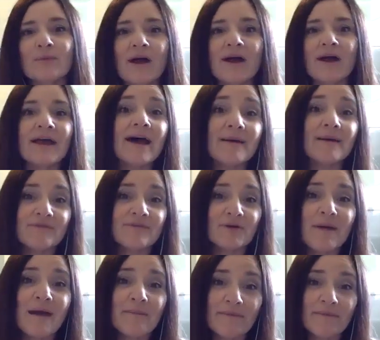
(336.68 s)
brought up
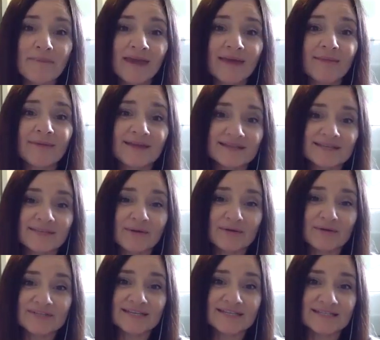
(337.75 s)
for mom and baby, it's
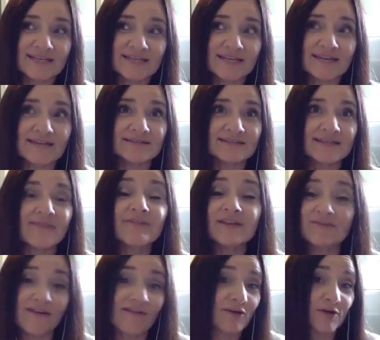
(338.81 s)
about
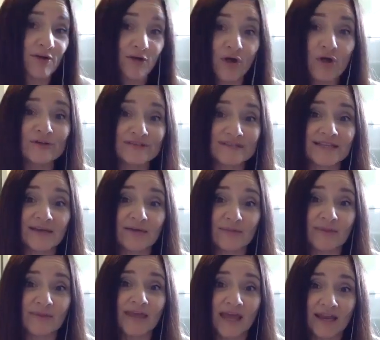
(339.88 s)
$7,500 that they
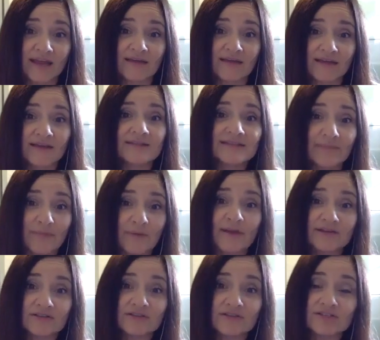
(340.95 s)
would be getting in
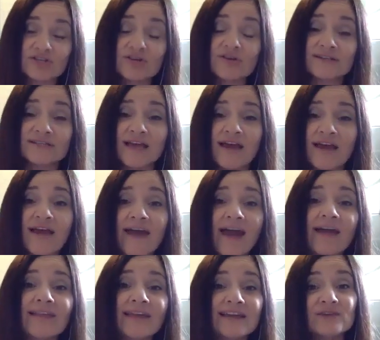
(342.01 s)
supplemental insurance.
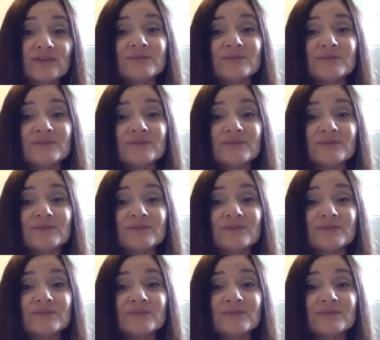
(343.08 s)
And like you